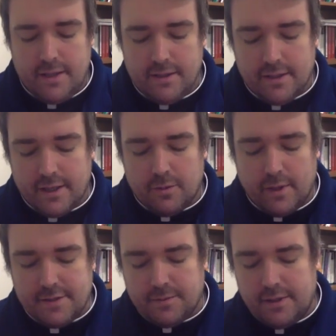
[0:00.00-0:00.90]
Then
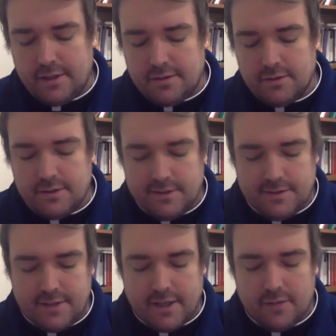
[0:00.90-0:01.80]
likewise, when you enter into the
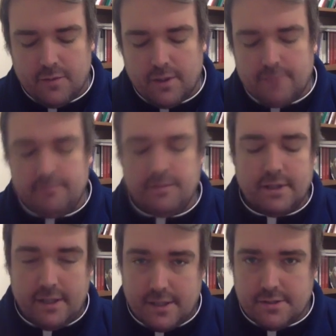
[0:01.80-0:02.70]
second one,
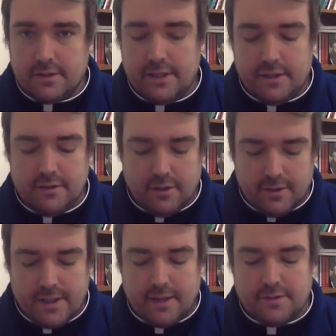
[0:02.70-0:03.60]
as the leader,
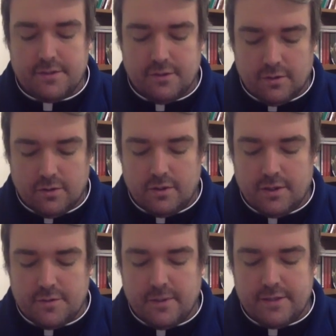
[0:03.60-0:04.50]
they'll announce, the
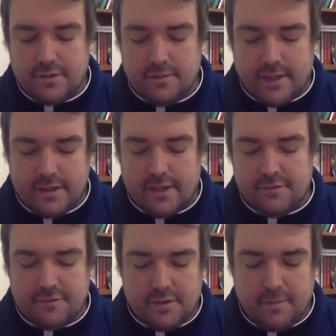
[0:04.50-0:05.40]
Lord has rescued my
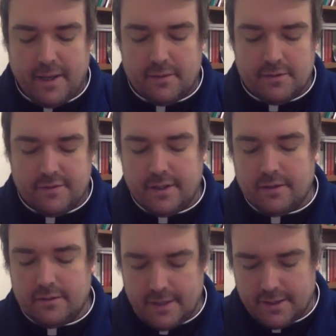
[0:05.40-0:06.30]
life from the power of
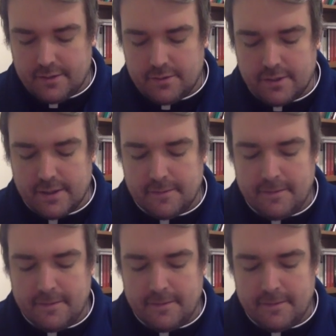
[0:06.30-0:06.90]
hell. Hallelujah.